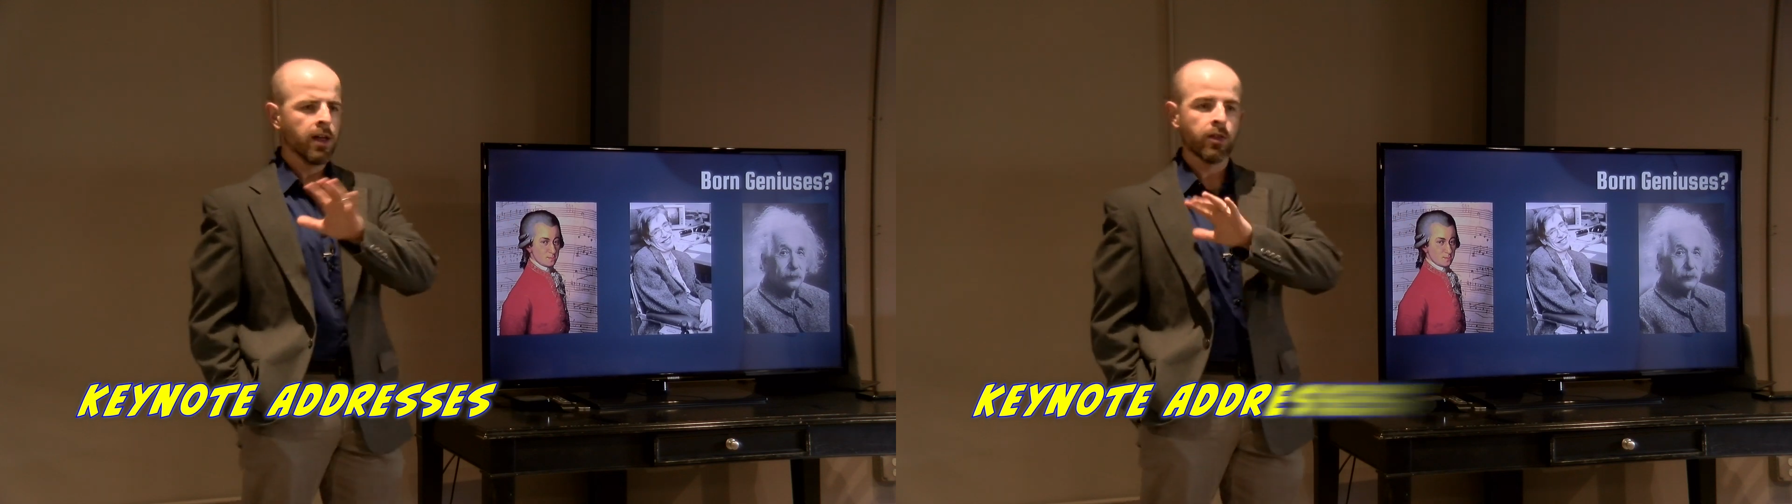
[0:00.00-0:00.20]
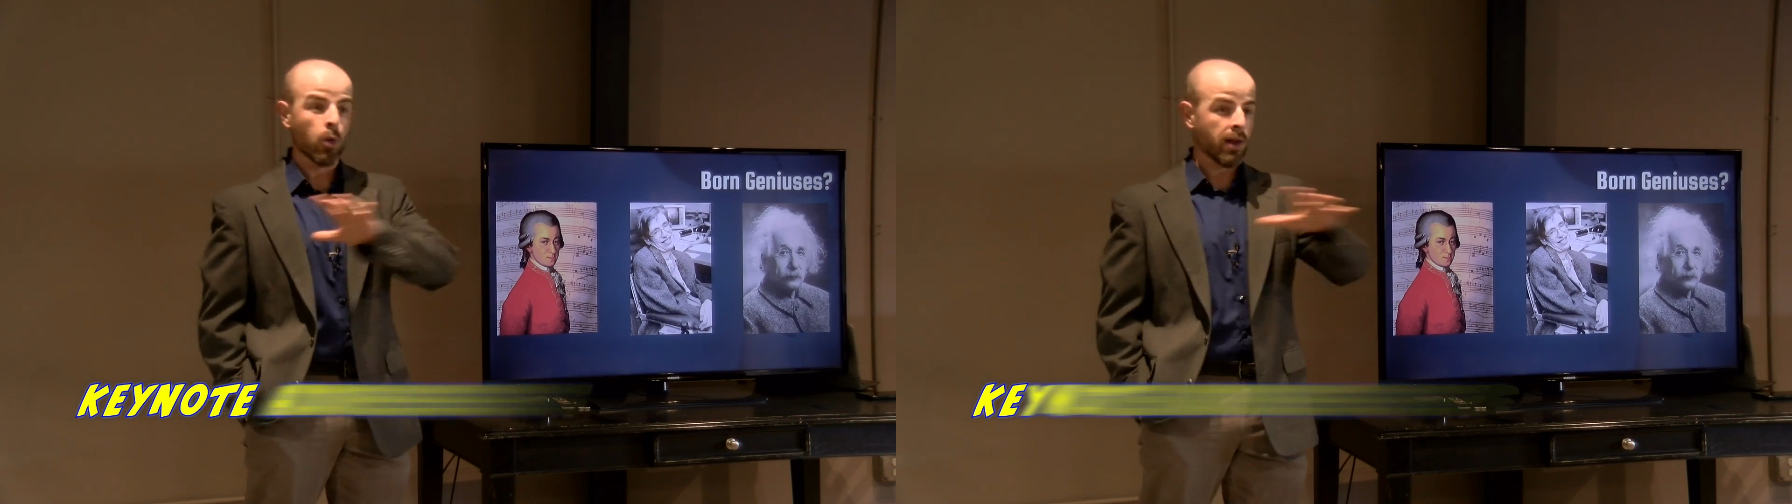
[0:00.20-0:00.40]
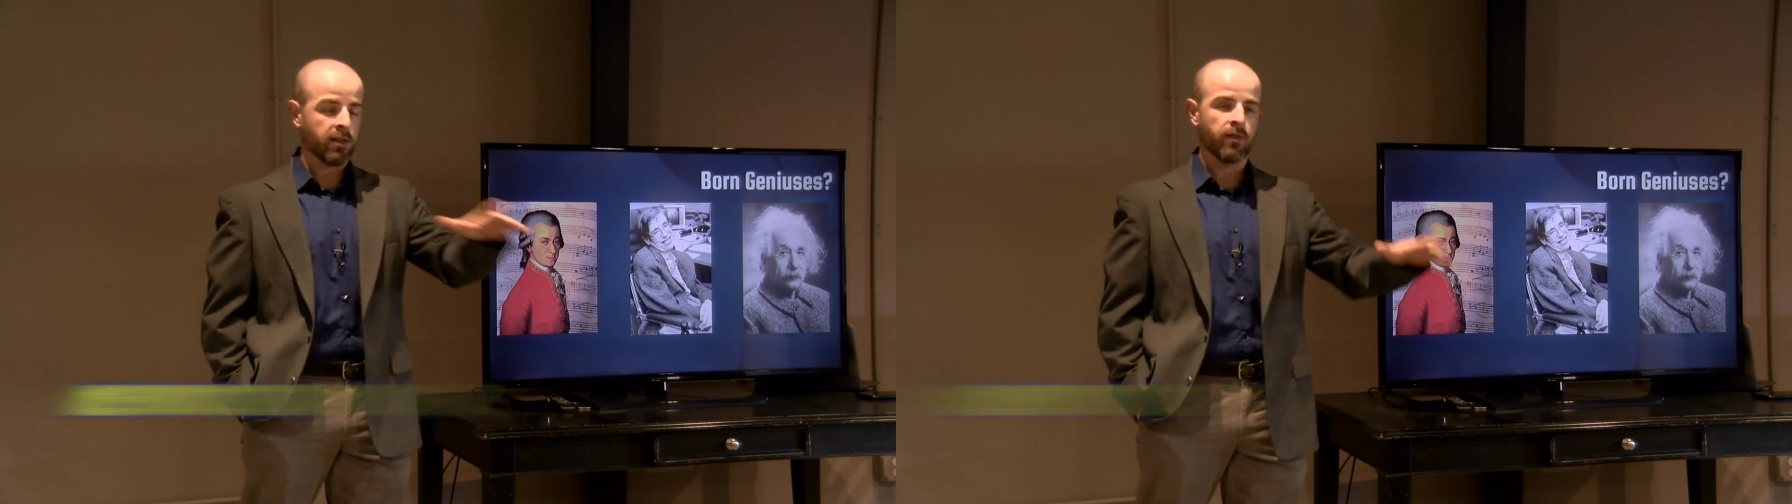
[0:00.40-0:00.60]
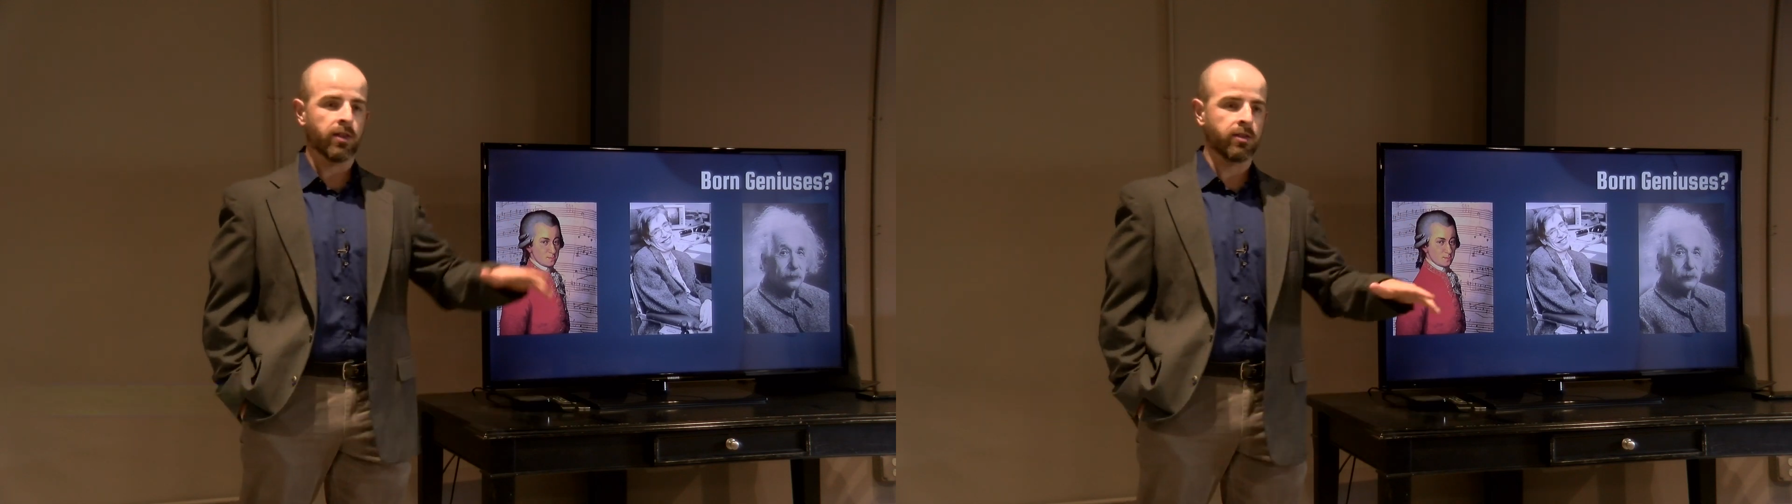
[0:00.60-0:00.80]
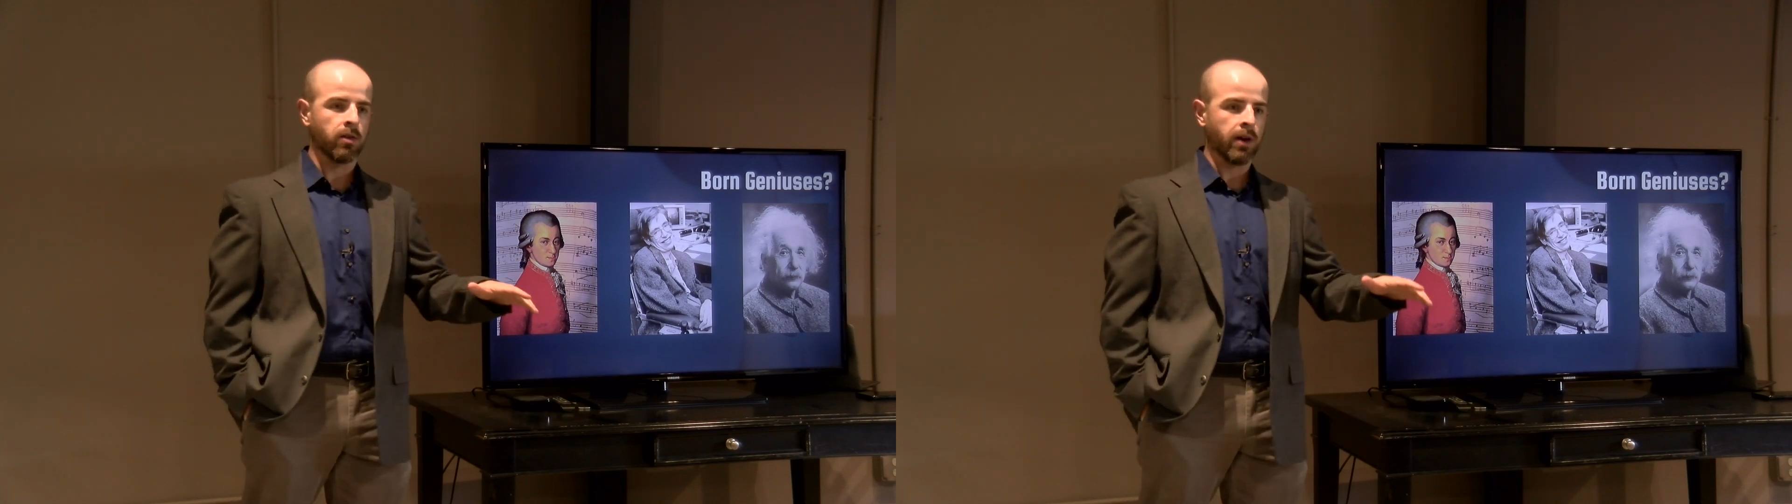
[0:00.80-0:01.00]
the rest of
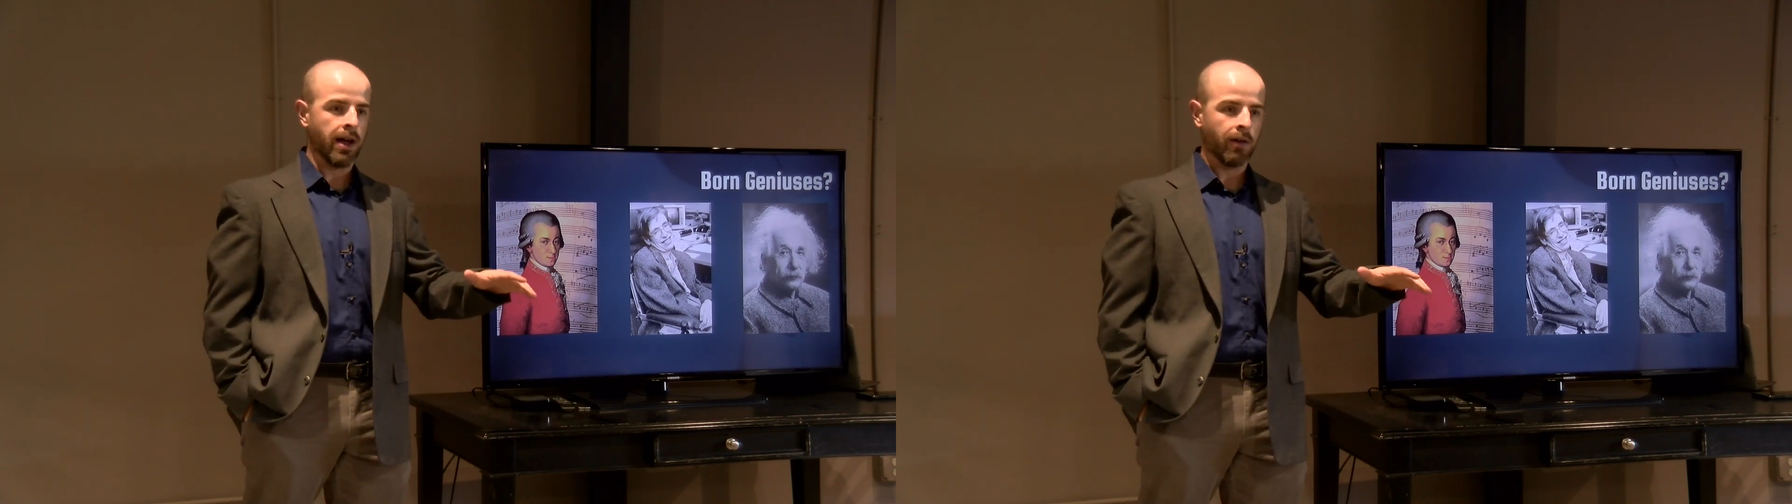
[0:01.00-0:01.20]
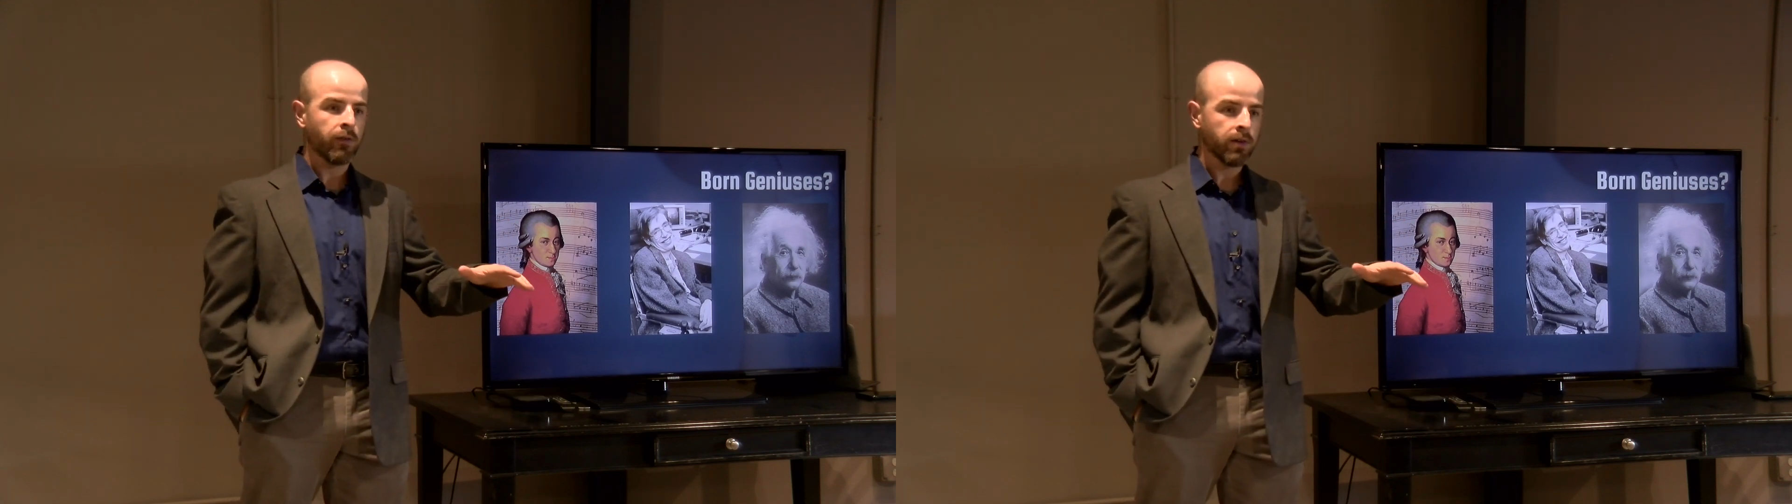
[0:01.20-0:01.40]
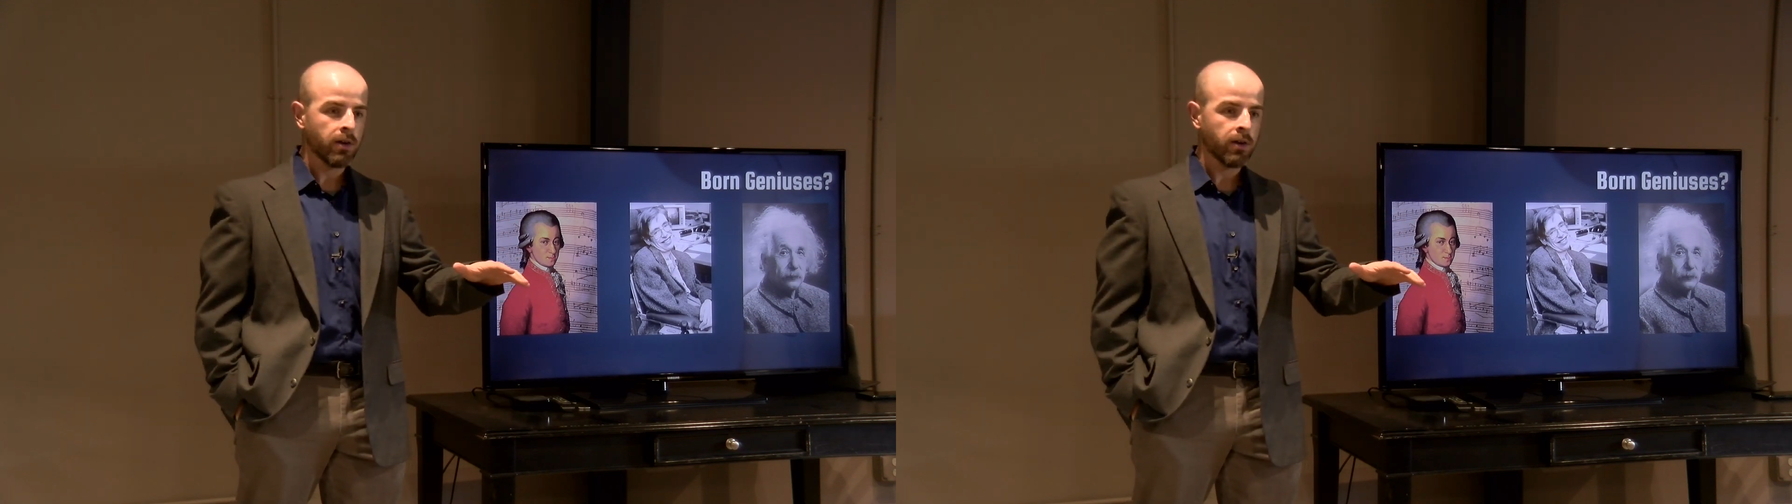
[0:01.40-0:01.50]
us don't have.